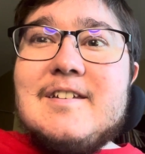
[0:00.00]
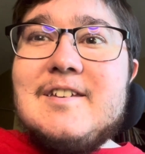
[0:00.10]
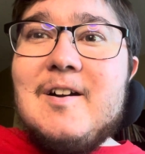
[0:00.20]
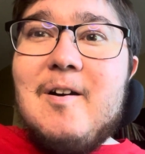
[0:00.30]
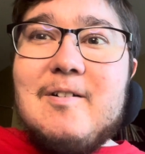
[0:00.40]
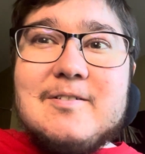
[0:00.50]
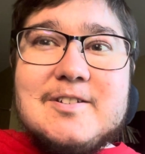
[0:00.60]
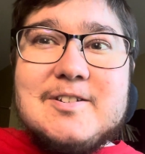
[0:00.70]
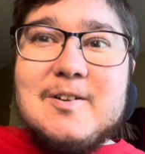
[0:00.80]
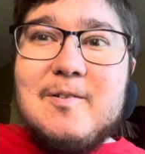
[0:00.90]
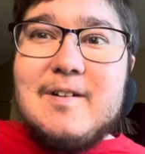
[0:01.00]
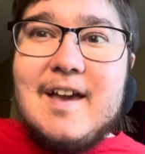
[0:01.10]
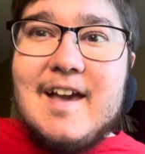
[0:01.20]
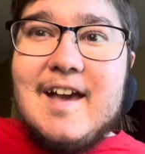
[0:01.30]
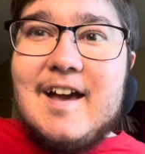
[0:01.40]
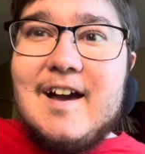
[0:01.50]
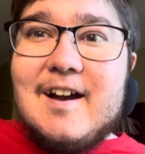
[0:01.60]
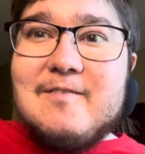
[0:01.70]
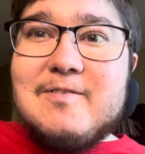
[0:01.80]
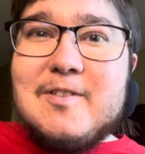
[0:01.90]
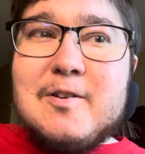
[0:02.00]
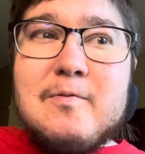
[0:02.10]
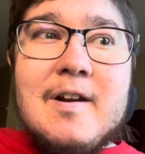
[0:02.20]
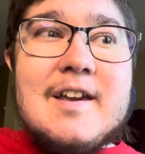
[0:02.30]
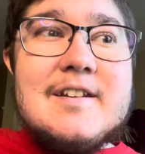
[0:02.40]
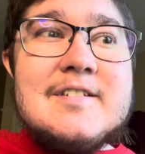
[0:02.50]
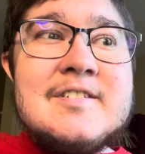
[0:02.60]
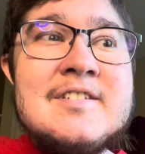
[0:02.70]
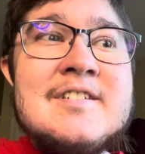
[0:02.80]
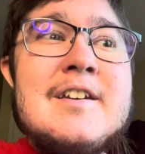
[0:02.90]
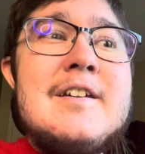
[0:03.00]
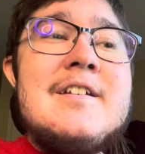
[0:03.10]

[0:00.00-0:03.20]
Y'all don't have the greatest